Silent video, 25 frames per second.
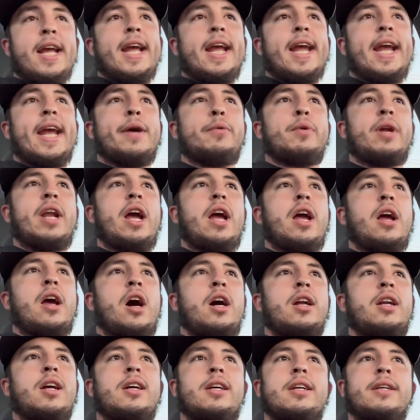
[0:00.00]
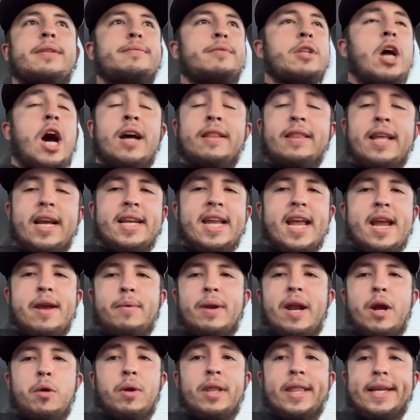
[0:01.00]
And when I on a non-leg day,
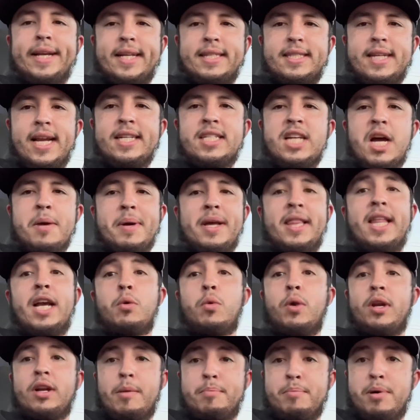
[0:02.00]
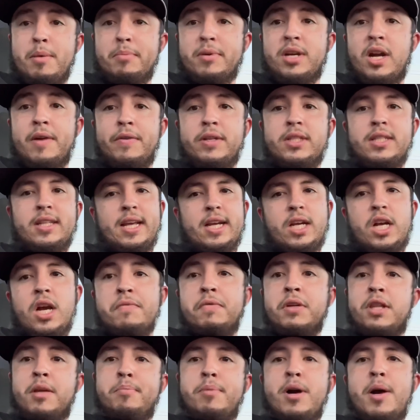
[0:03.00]
when I wear like a tank top, I like wearing a pump cover to like
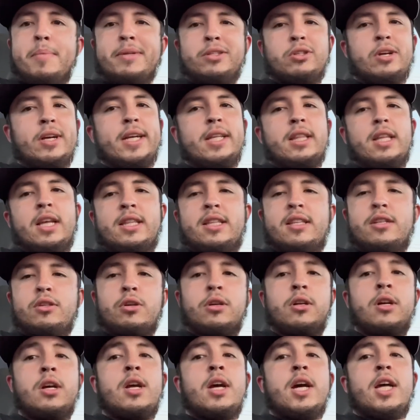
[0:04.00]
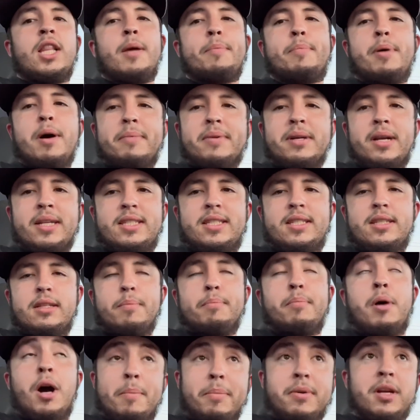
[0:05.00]
cover the pump until the
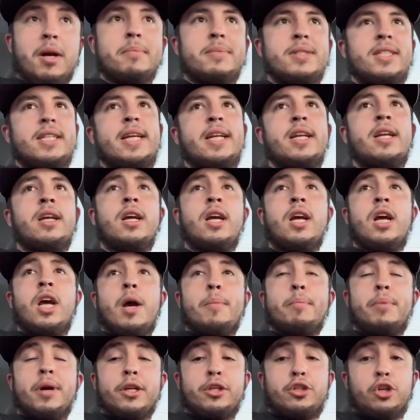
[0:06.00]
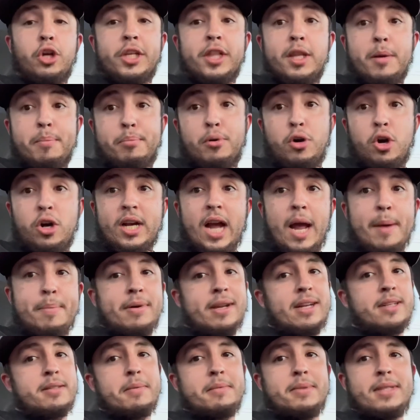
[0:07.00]
pump comes in. But during the bulk, I
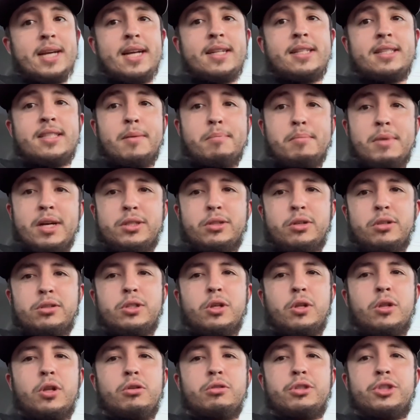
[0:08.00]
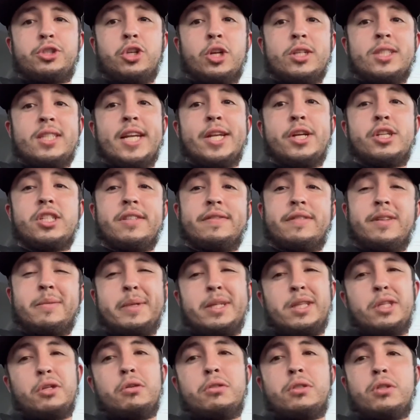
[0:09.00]
put on some size and some muscle. So those shirts that used to fit
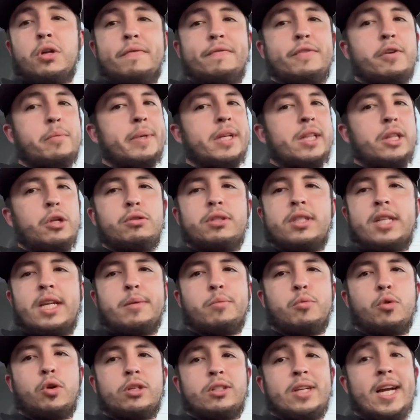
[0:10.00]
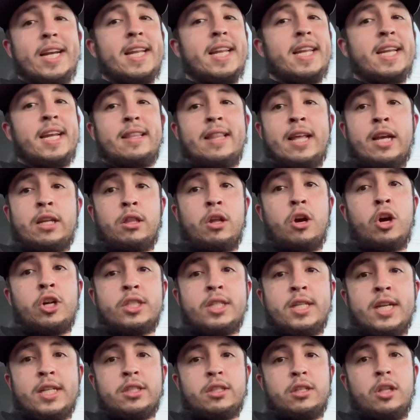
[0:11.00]
me loose don't fit me loose anymore. So I need to get like large
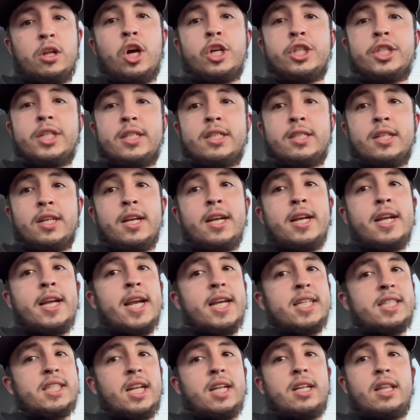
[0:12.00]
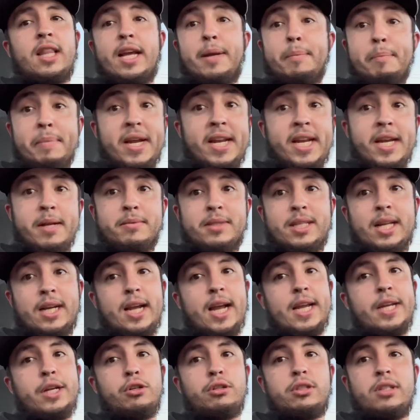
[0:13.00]
and extra larges instead of like mediums like
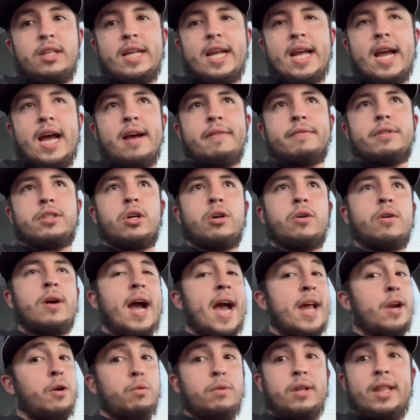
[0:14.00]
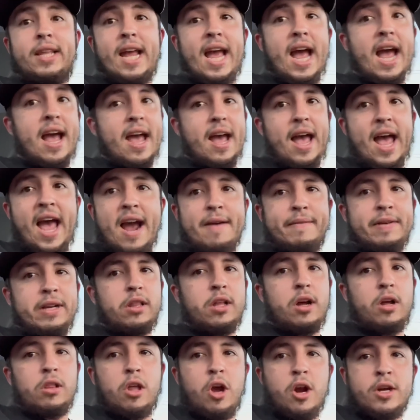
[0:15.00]
I usually have. So I don't really have any
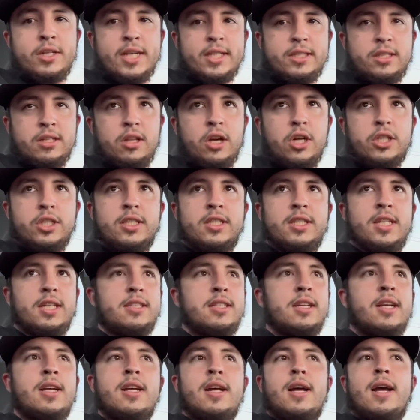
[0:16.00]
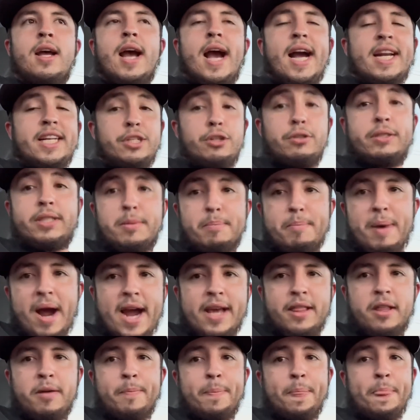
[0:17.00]
large extra larges because I didn't used to
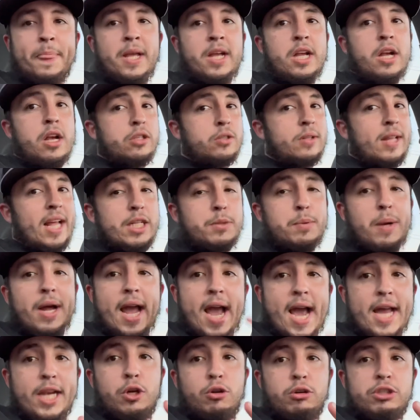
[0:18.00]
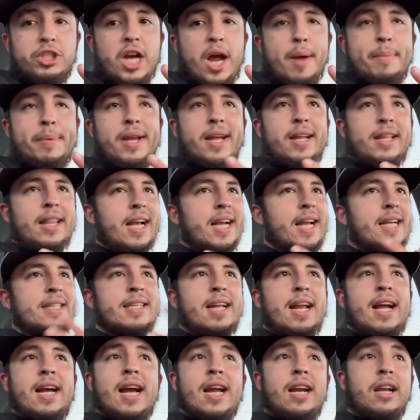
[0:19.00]
buy them. So that's why I had to go shopping. And like I
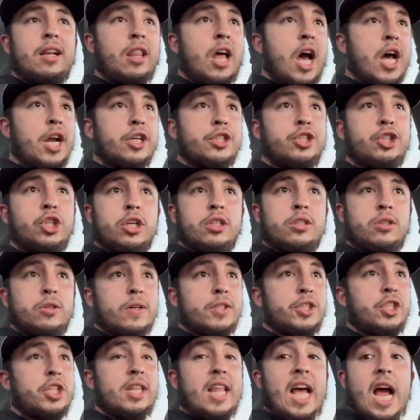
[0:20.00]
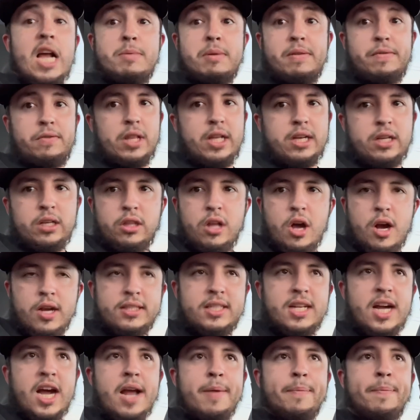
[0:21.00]
said, I got a lot of shirts, so it should last me for like a long
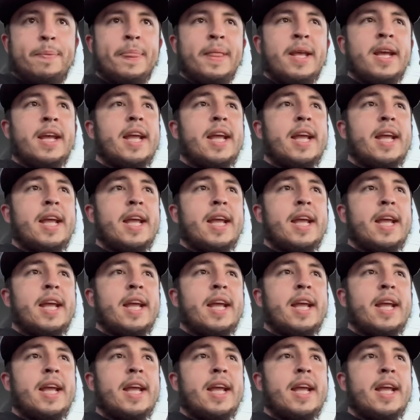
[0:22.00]
time.